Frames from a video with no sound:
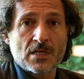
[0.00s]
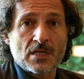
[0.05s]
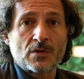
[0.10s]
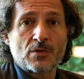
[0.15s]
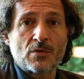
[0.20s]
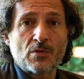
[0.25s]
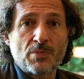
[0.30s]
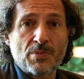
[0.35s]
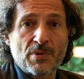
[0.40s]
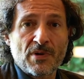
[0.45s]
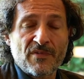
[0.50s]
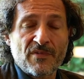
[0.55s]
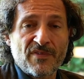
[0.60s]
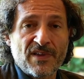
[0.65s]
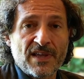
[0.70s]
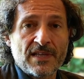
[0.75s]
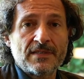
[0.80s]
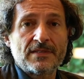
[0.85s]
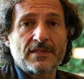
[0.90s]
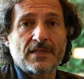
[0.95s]
to
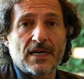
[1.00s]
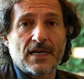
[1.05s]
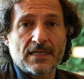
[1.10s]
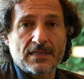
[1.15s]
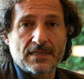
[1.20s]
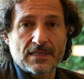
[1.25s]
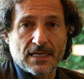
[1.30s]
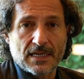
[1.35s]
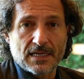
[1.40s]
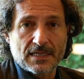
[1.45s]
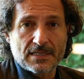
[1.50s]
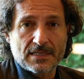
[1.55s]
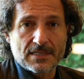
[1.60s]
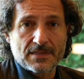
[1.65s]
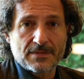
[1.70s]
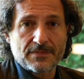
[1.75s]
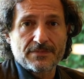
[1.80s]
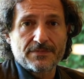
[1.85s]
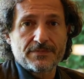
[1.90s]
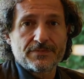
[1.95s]
prevent
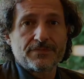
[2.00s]
attacks.